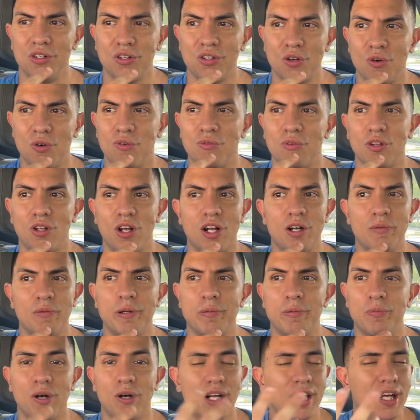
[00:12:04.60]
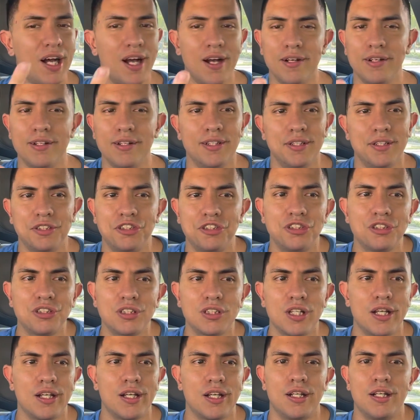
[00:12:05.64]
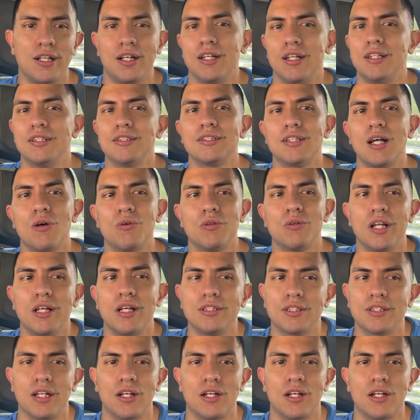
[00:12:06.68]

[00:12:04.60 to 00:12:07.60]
know a lot of people. I, I, it's just like it is nowadays.